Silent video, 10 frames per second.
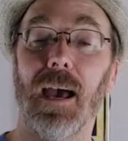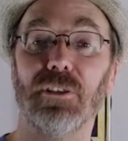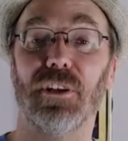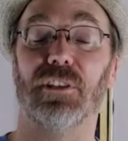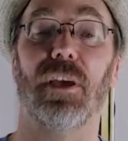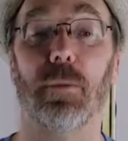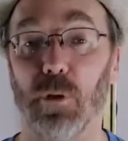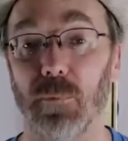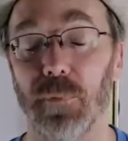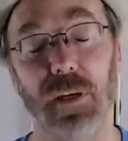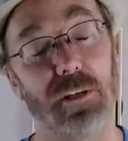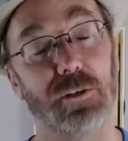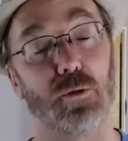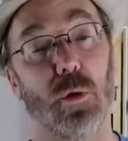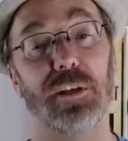As an example,
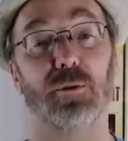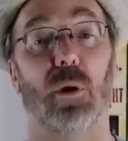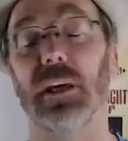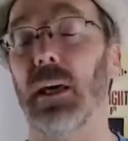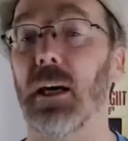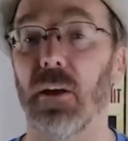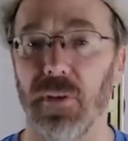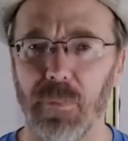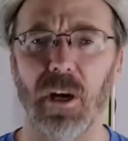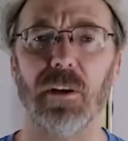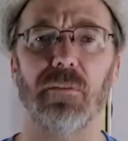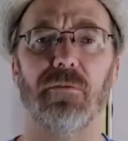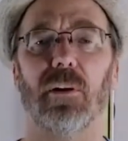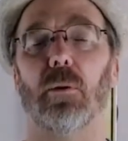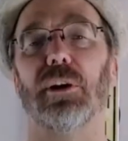in 2020, the American
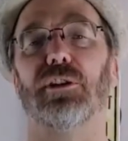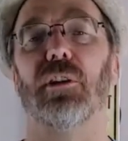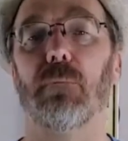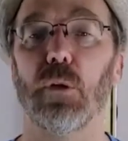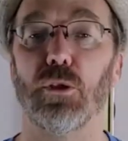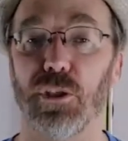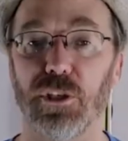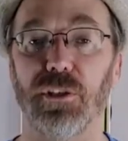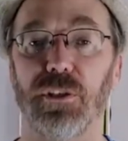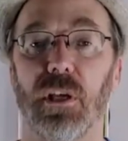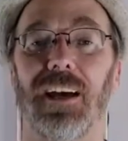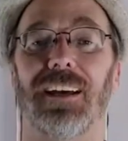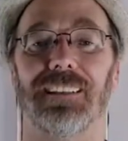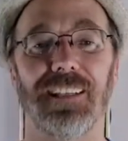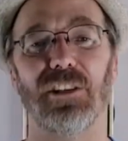Federation of Musicians
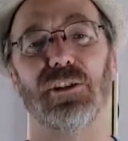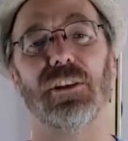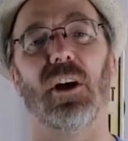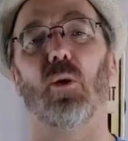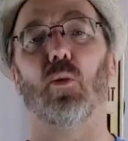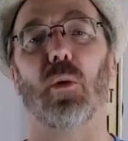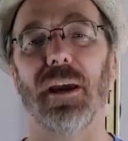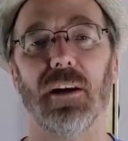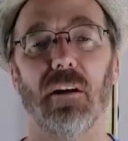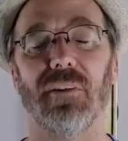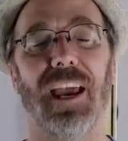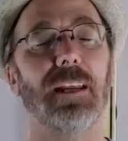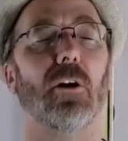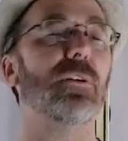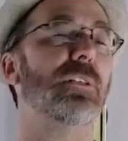listed a rate of
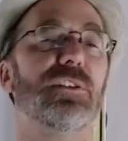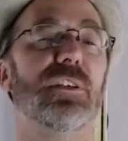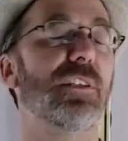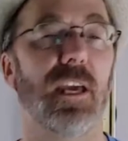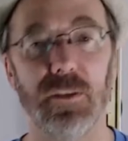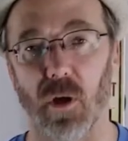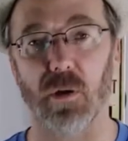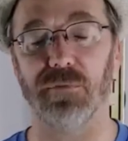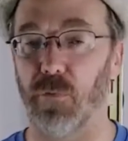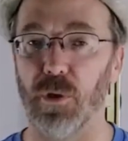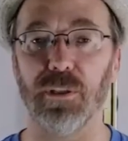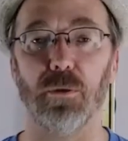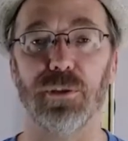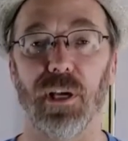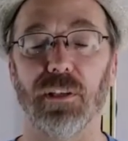
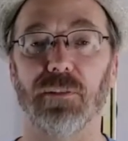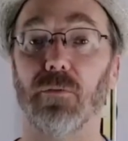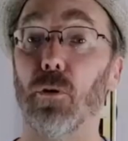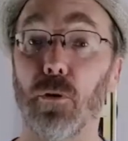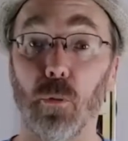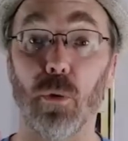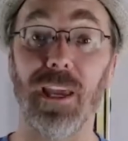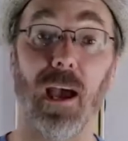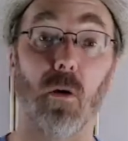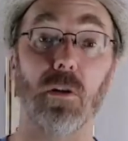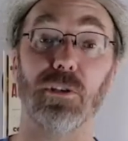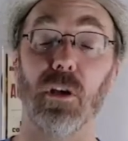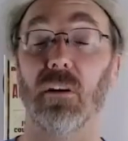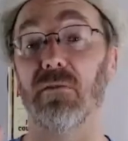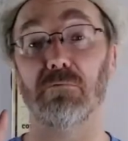$868.42 for three
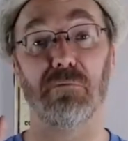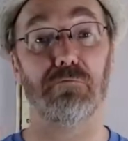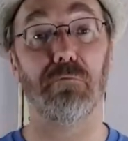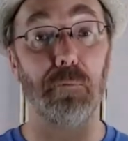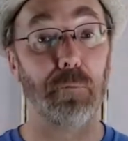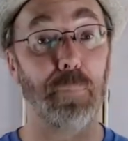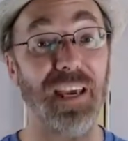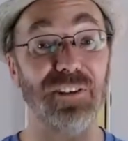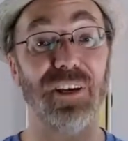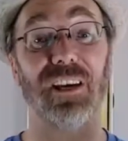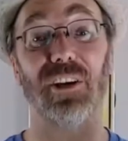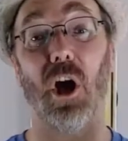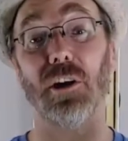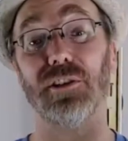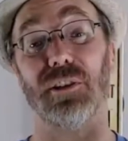hours of basic
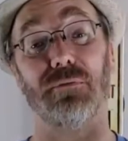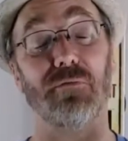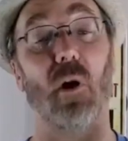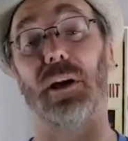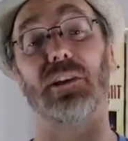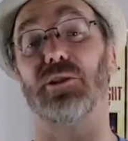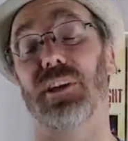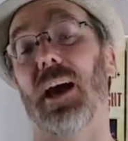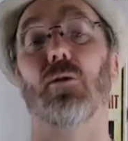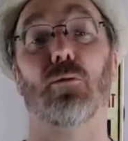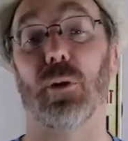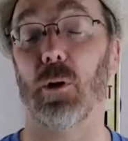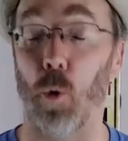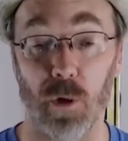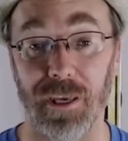non symphonic sound
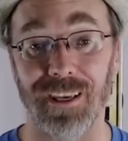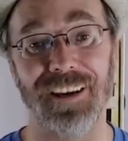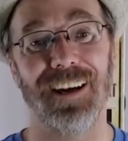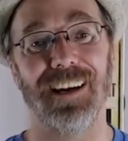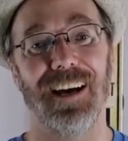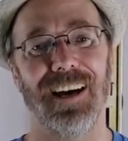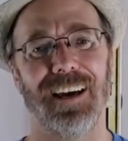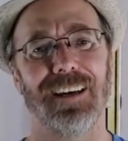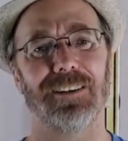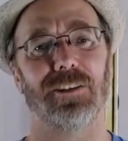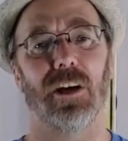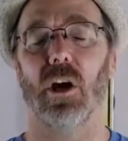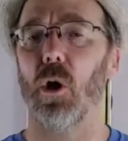recording and